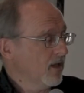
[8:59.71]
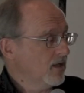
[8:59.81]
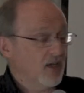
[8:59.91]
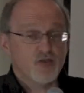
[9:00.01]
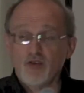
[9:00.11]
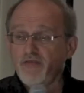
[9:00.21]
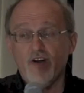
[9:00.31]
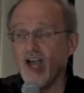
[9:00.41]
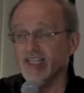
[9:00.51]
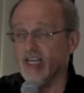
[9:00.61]
Now, there's no
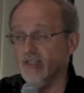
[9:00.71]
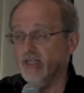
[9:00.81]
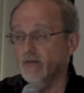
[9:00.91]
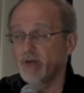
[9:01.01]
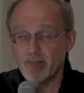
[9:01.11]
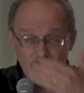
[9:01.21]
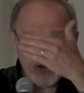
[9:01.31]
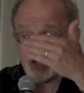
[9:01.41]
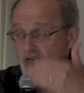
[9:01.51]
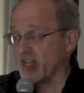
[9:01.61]
fog down there, but I'm having
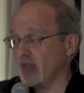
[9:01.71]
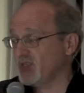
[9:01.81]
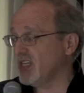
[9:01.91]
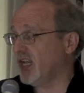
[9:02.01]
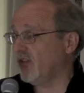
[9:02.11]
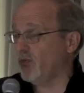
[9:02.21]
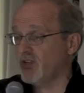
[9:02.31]
a hard time seeing out the